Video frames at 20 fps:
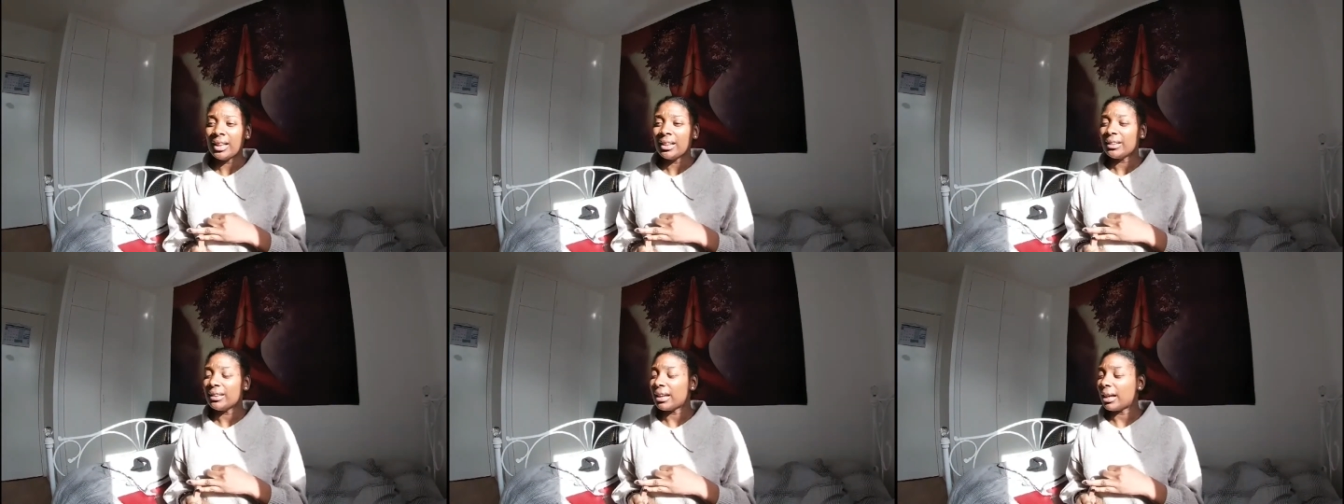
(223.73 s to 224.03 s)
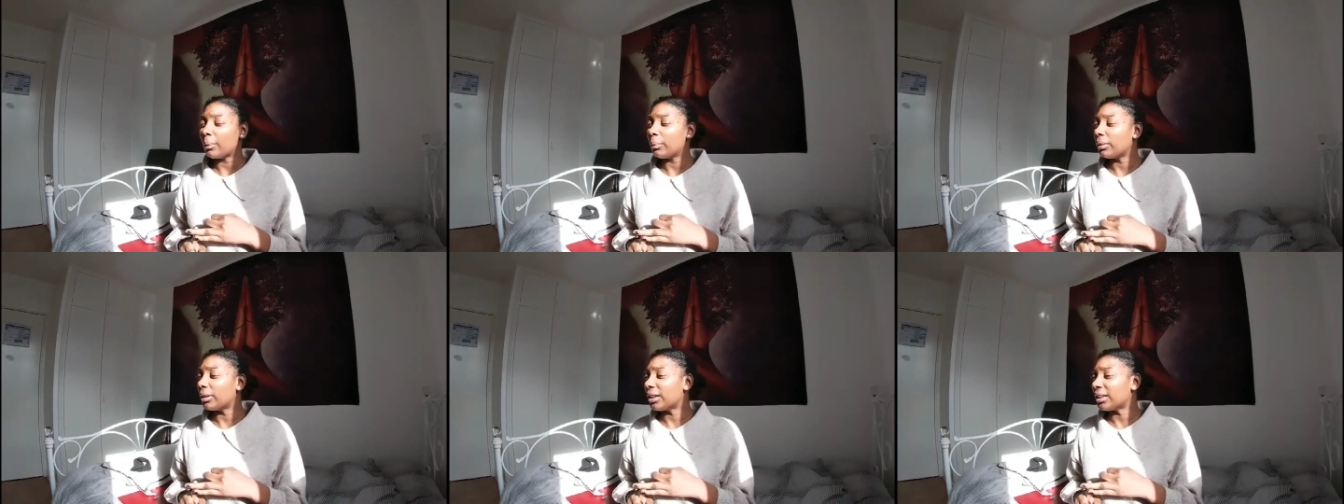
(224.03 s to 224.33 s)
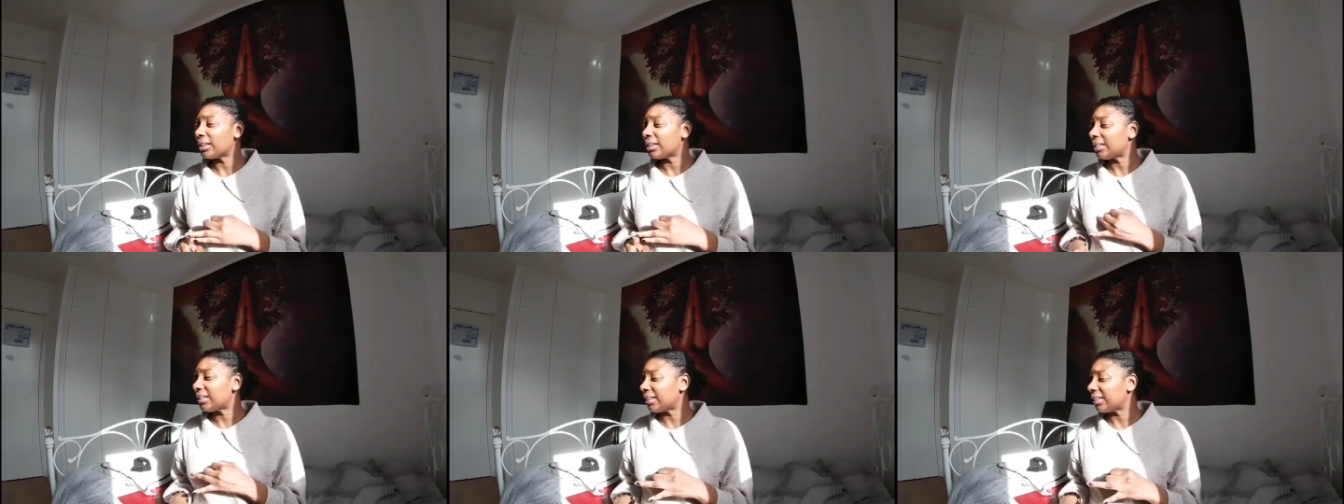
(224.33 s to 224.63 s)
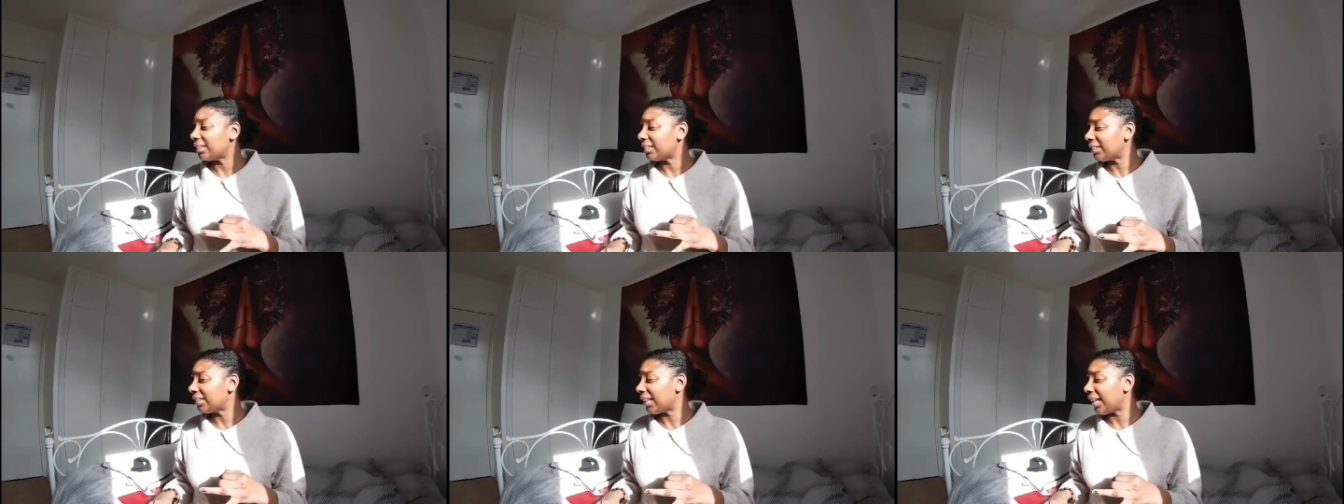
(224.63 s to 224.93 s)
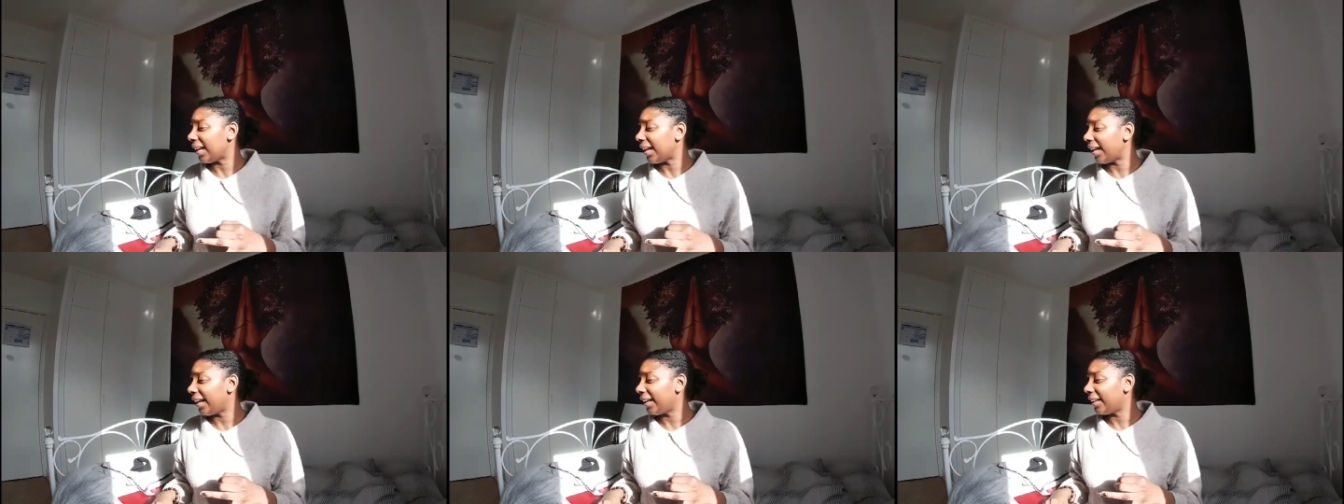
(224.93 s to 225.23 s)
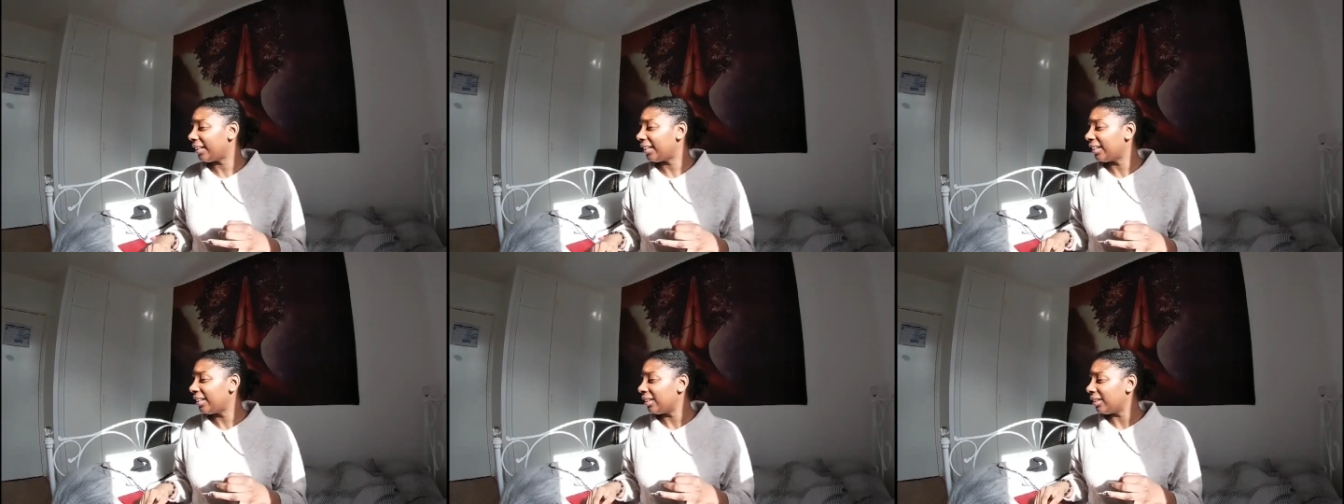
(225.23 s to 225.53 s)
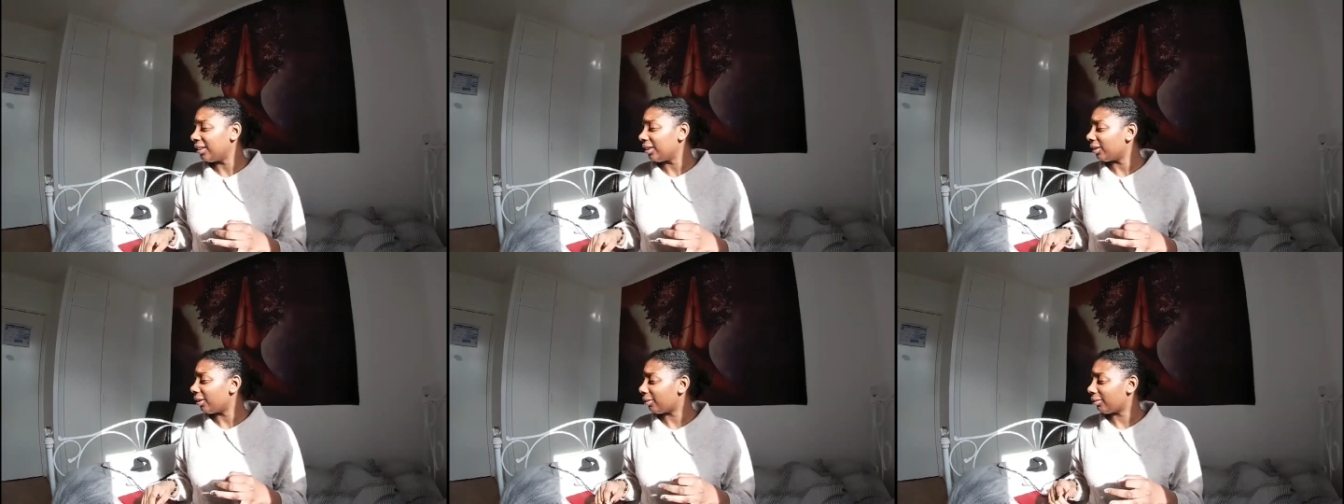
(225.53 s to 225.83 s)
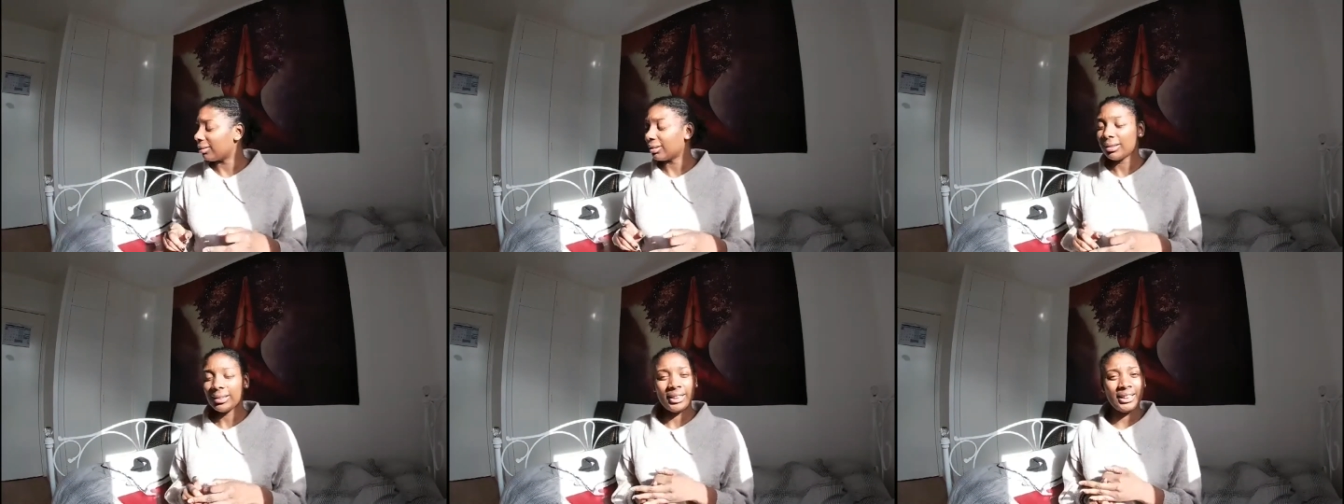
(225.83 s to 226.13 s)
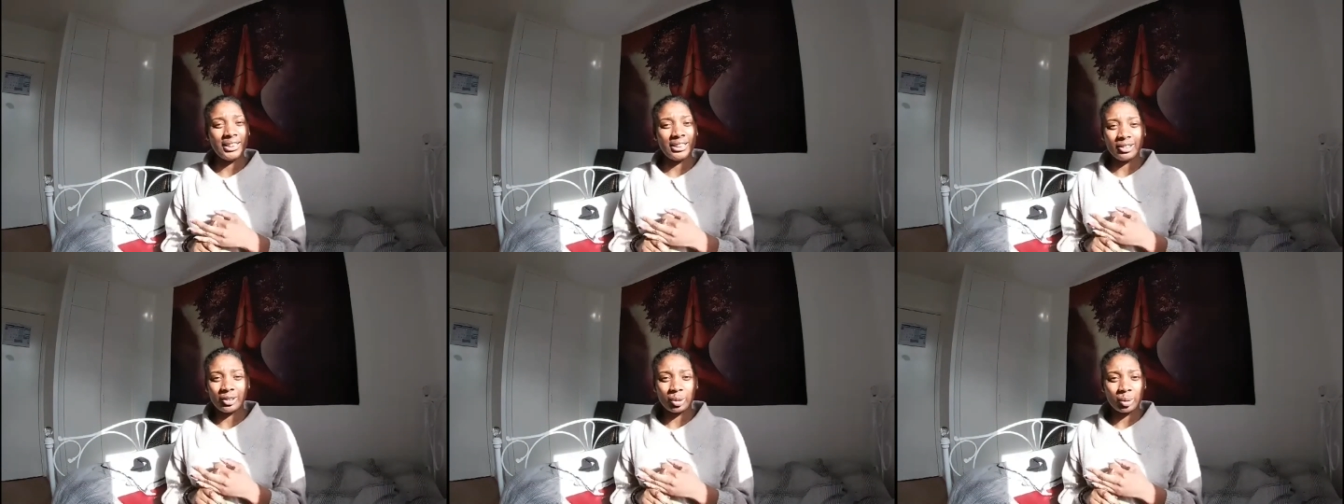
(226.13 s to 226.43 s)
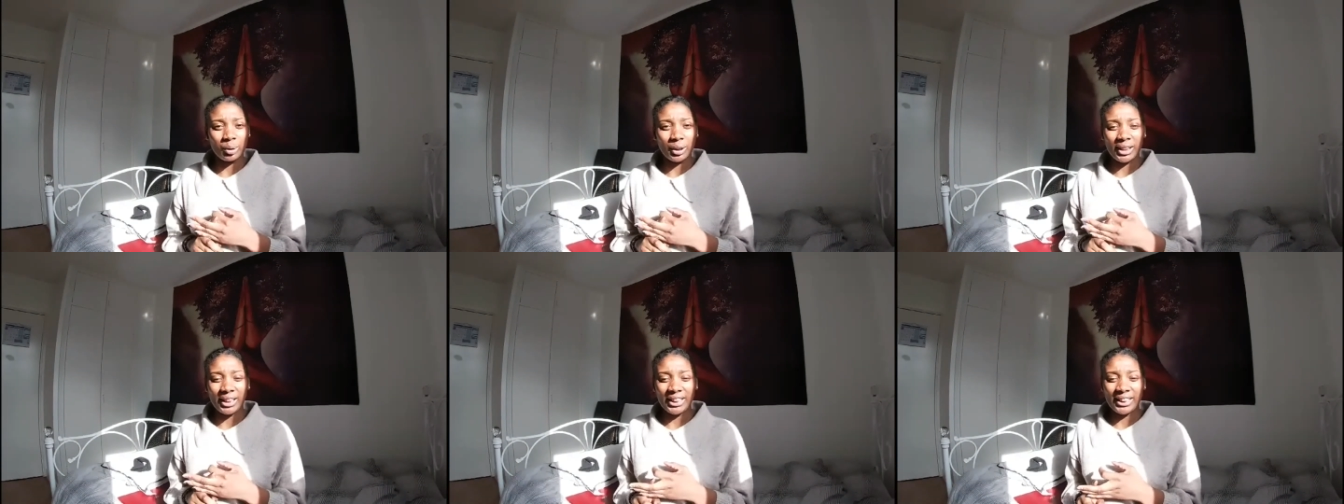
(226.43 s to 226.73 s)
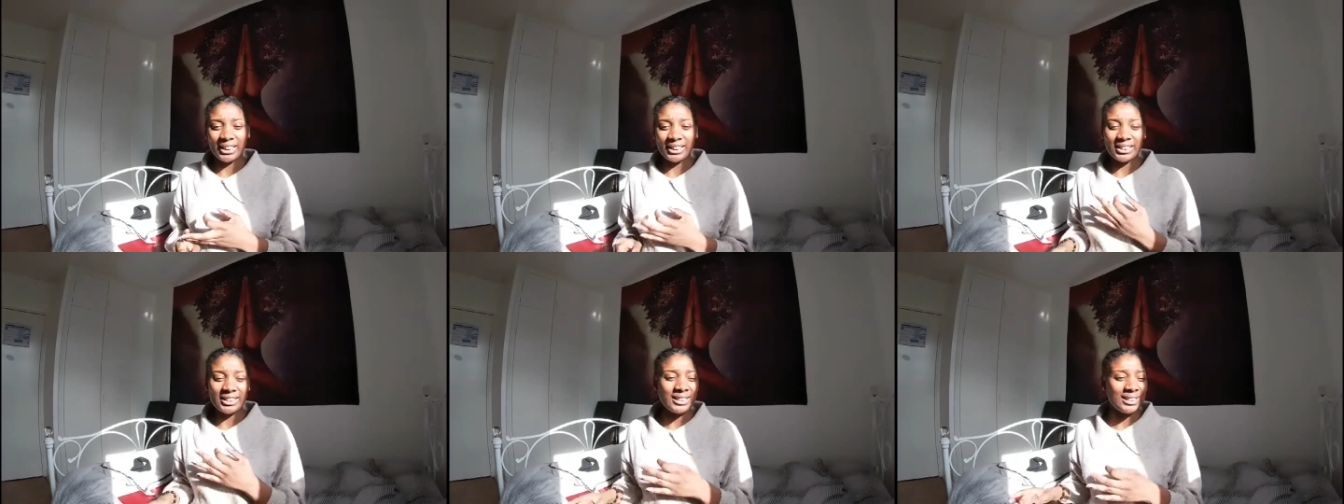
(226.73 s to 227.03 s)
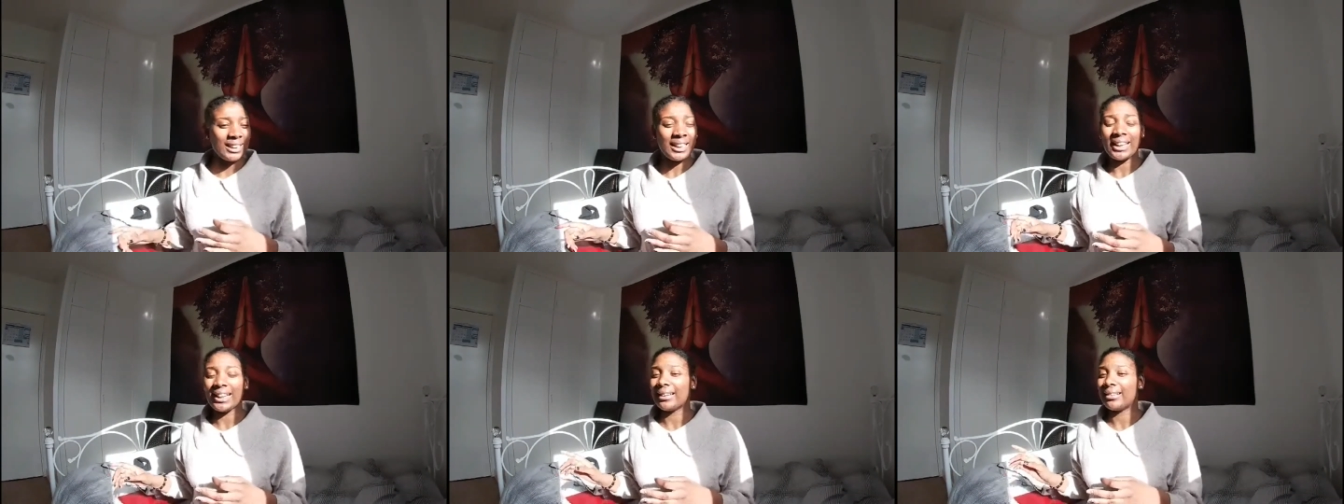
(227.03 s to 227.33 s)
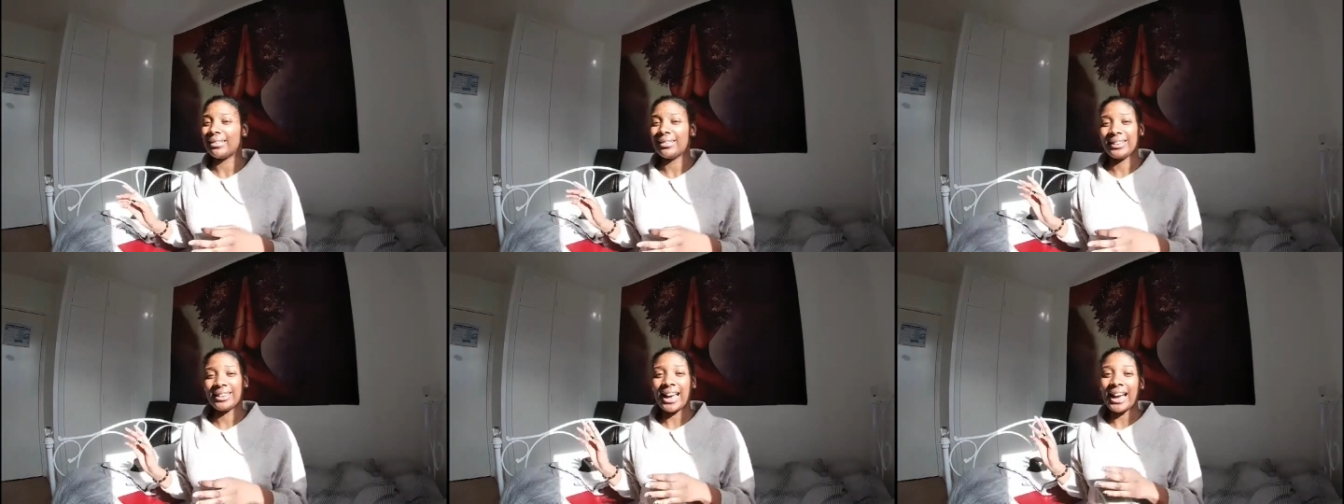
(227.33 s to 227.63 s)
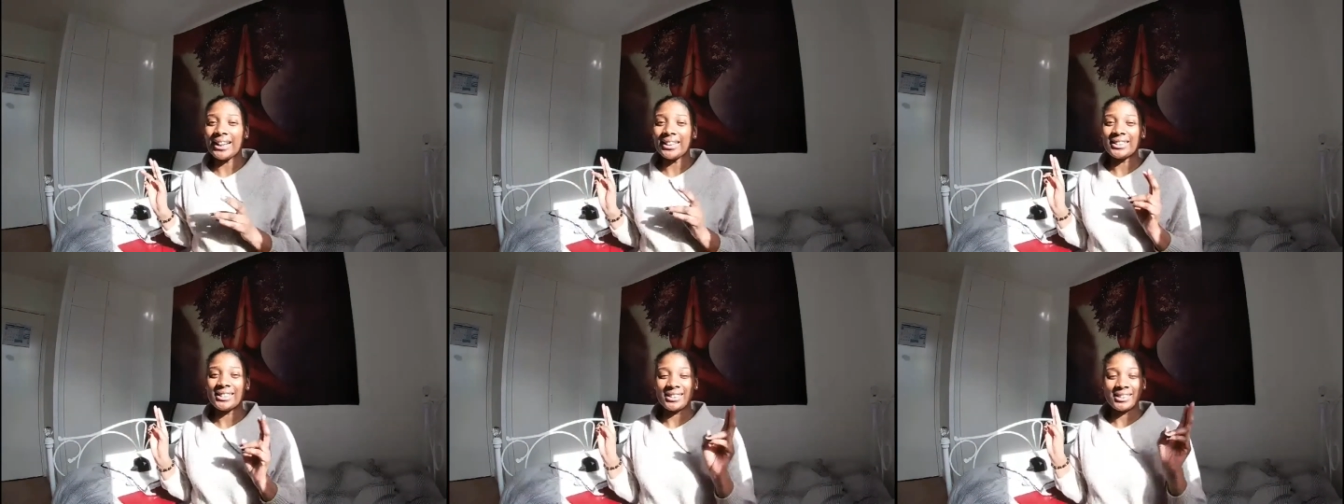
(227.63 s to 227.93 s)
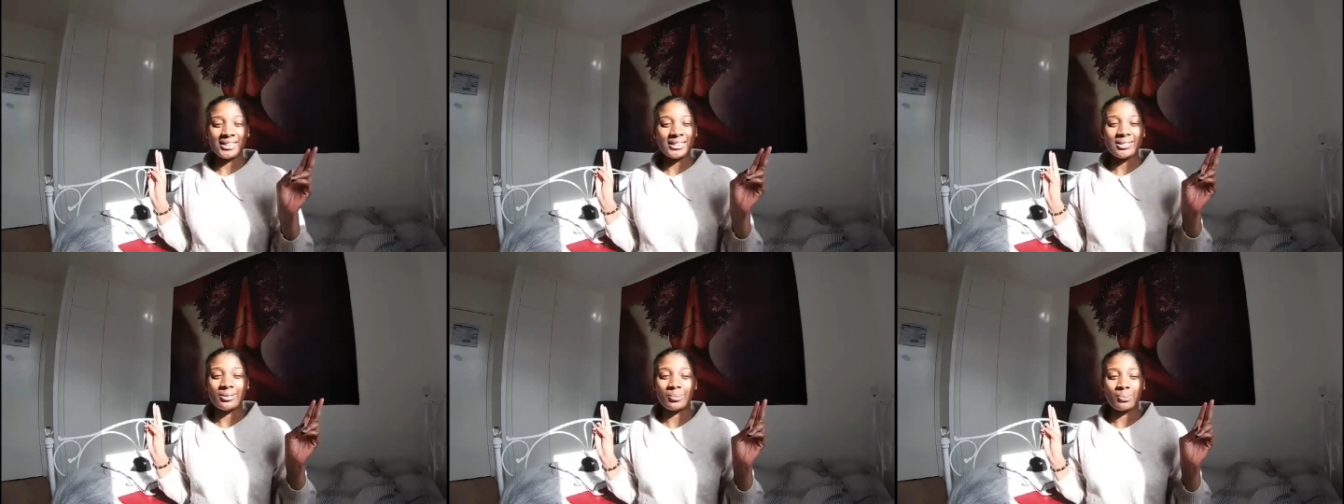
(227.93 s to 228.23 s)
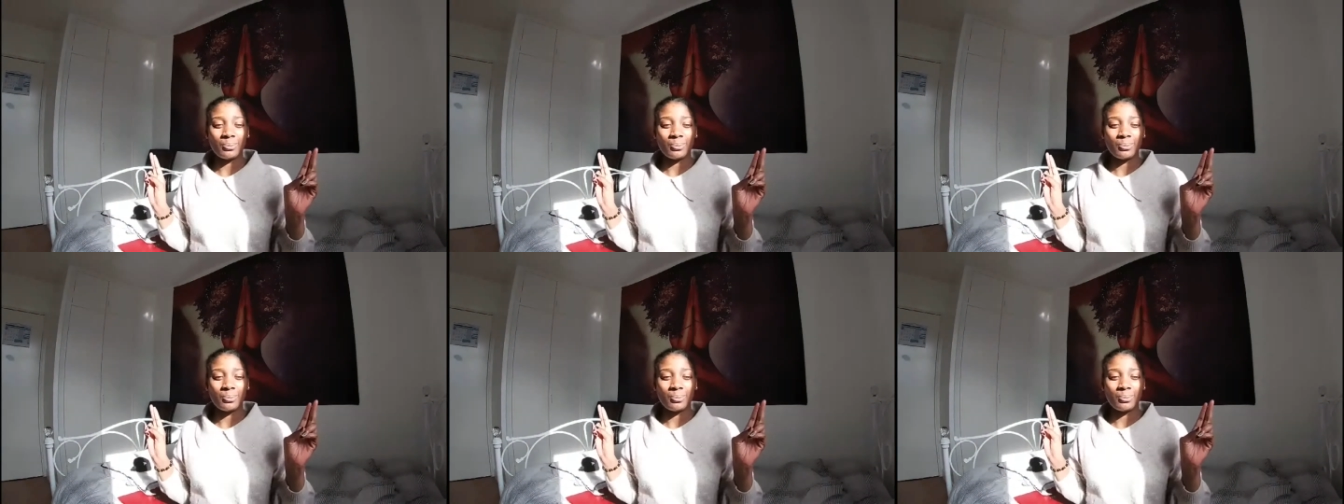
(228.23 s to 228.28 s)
They want us to stay, you know, cleaning toilets, and that's